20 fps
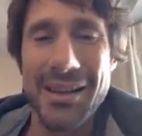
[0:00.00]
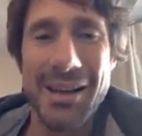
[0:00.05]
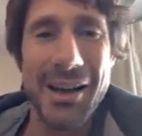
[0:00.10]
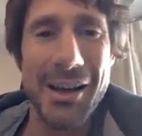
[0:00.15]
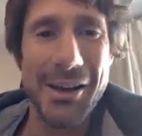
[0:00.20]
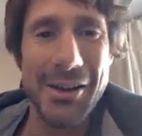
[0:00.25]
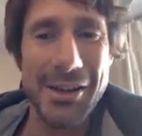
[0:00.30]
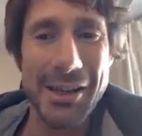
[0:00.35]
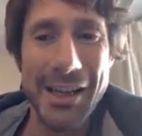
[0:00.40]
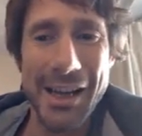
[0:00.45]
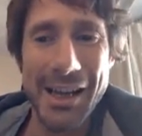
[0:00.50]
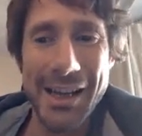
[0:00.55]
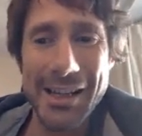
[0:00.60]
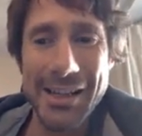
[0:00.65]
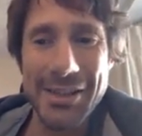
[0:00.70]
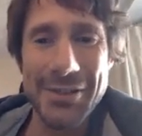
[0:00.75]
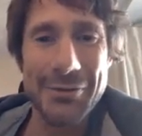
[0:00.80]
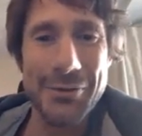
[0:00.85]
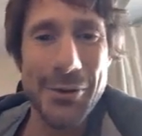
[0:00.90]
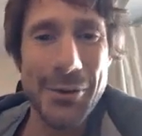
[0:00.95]
Okay,
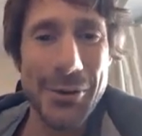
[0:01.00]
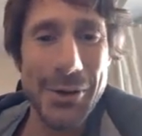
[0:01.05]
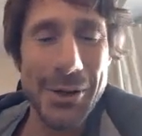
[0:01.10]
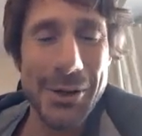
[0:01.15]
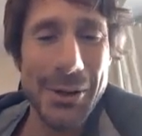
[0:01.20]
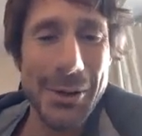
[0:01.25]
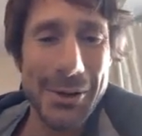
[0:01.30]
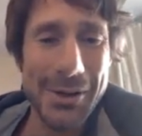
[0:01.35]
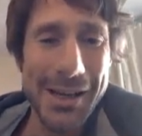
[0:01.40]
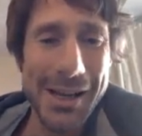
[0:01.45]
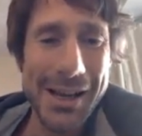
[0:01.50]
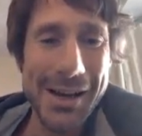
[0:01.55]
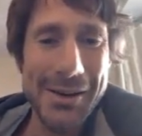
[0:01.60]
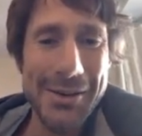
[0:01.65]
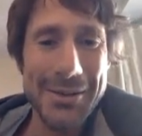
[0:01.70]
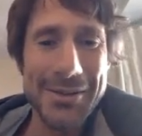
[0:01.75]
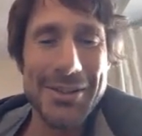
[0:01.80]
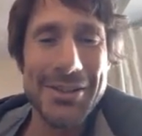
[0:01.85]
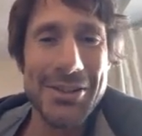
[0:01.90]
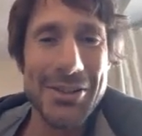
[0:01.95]
it's 4 o'clock
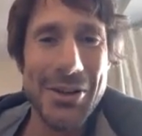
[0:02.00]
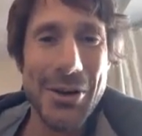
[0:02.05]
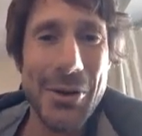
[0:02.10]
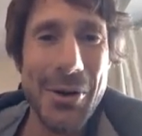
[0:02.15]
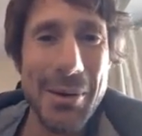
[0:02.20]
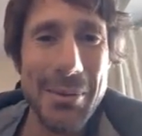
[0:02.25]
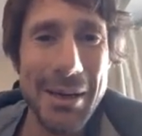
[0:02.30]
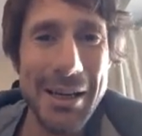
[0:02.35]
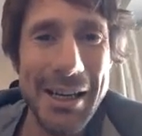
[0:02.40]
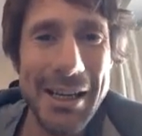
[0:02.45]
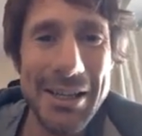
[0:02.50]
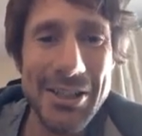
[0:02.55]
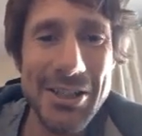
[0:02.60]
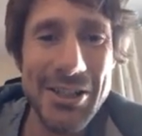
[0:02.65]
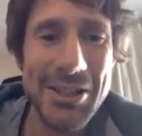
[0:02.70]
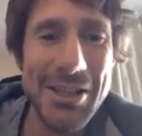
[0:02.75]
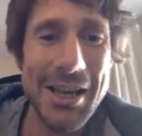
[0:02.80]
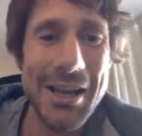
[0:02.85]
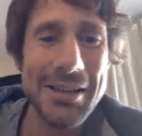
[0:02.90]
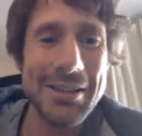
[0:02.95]
now, so I'm going to get
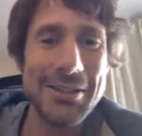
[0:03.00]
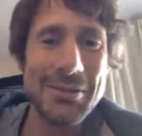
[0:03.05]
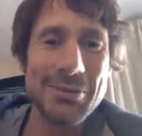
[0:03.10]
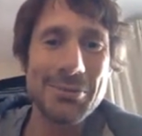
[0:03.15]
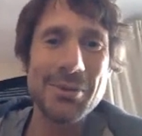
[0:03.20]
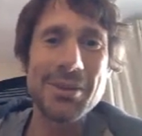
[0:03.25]
started